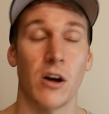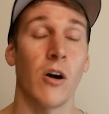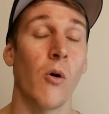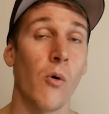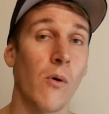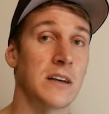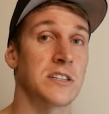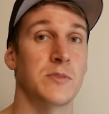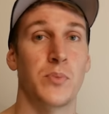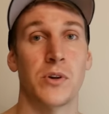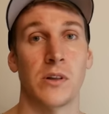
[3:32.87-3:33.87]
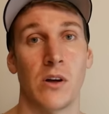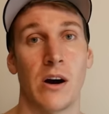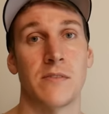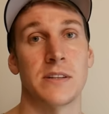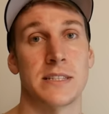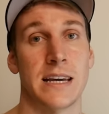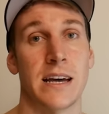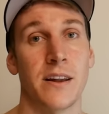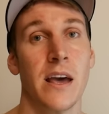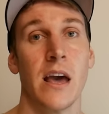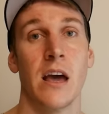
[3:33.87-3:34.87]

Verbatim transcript: I always just put a line of it down